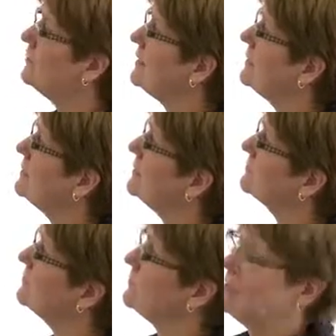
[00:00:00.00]
it is
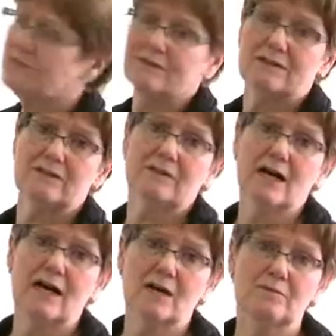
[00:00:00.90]
going to even
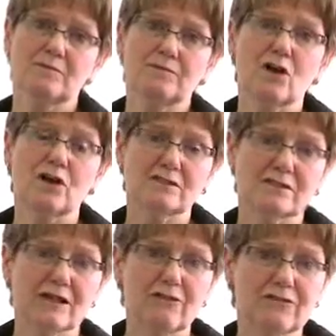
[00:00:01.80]
cause
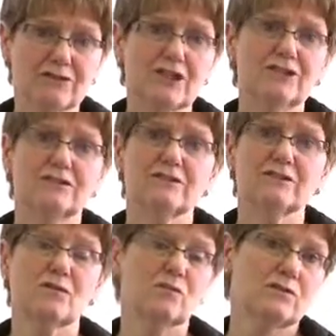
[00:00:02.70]
health
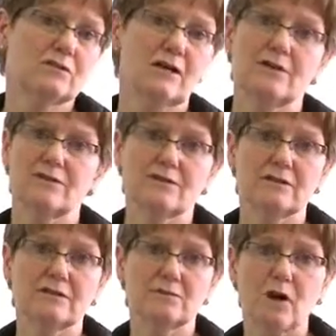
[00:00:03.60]
changes or other
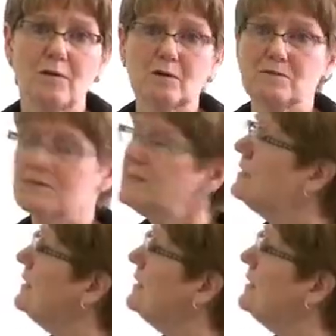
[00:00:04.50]
problems.